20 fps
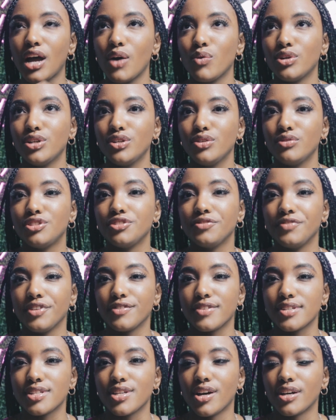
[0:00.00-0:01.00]
I want to know what your
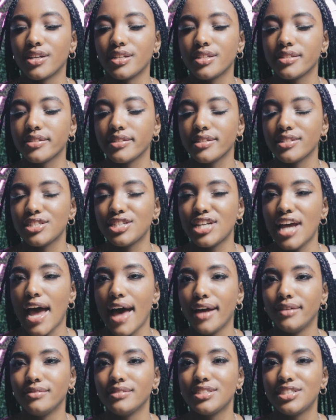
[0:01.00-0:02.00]
favorite song is. Let's
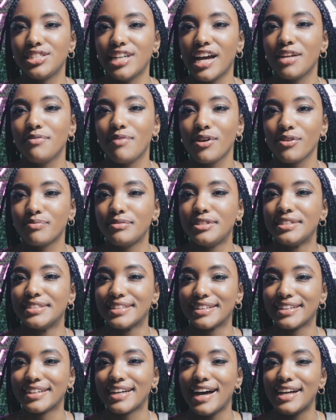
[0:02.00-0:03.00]
chat about
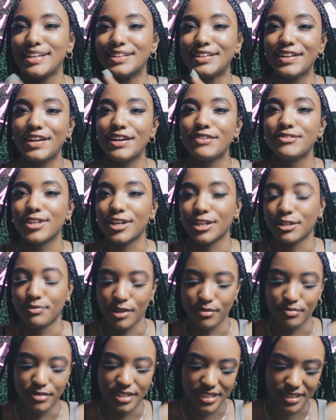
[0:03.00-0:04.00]
music. I love talking
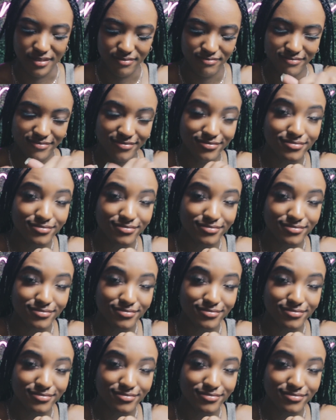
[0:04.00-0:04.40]
about music.